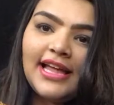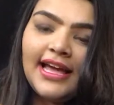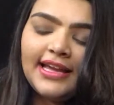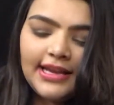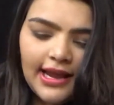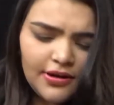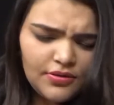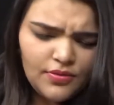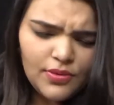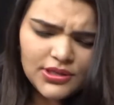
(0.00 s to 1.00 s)
like, and I
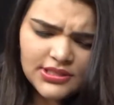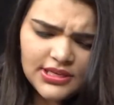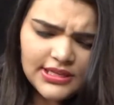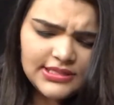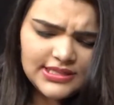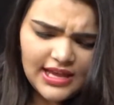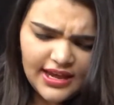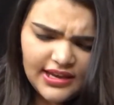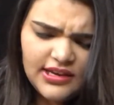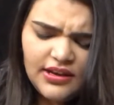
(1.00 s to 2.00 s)
don't know what's
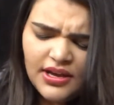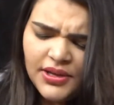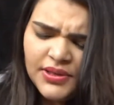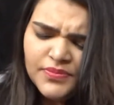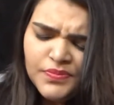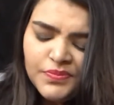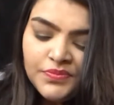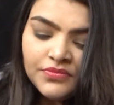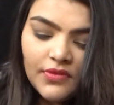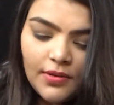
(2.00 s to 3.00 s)
inside,
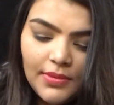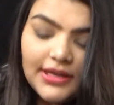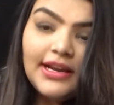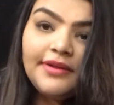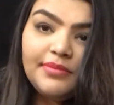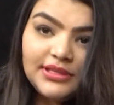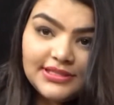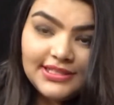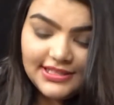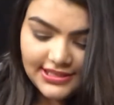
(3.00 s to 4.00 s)
but let me
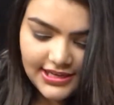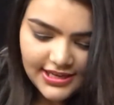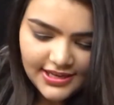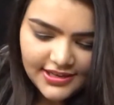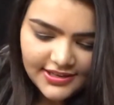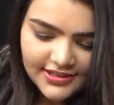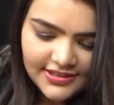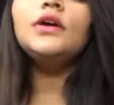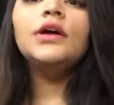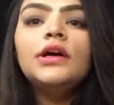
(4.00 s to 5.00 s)
see.
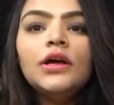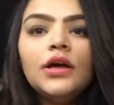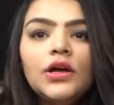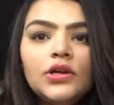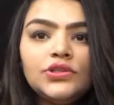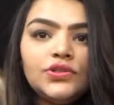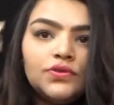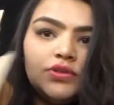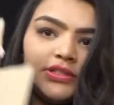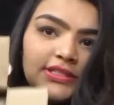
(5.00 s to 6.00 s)

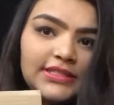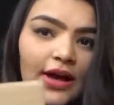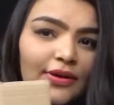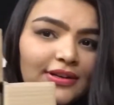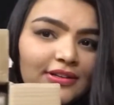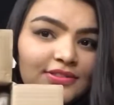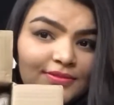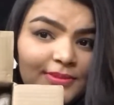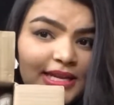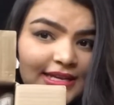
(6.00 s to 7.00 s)
So this is how it looks
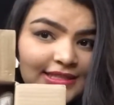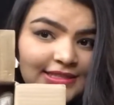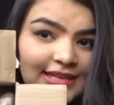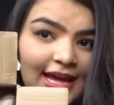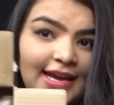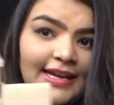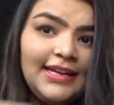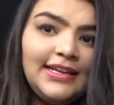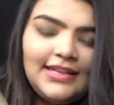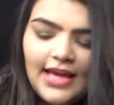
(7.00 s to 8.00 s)
from the
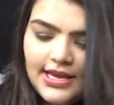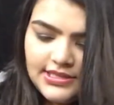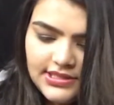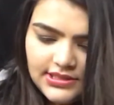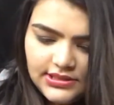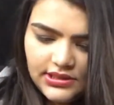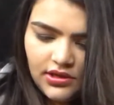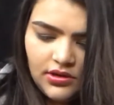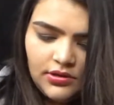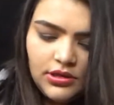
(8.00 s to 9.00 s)
inside. It has this
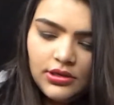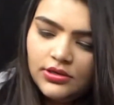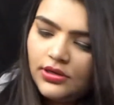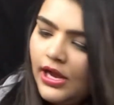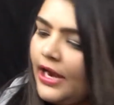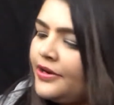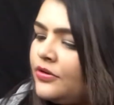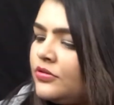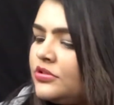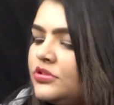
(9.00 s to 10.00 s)
I don't
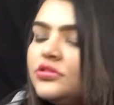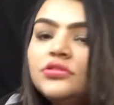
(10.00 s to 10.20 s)
know, it's